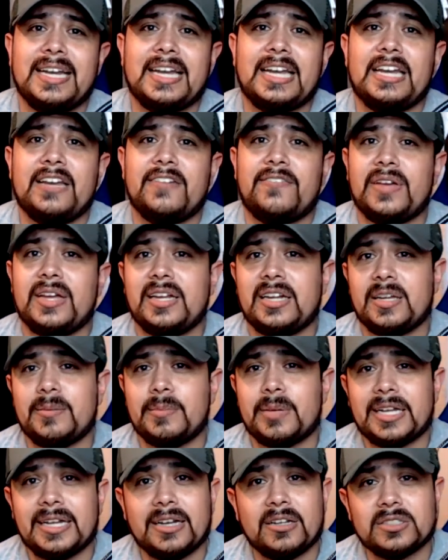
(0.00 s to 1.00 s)
If
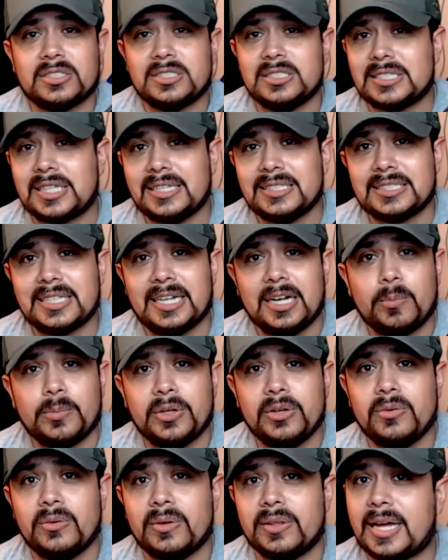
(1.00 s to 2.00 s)
anybody else decides to help
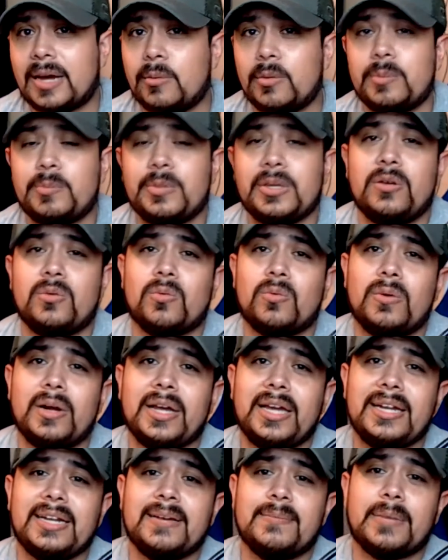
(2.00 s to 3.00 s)
you, that would be great,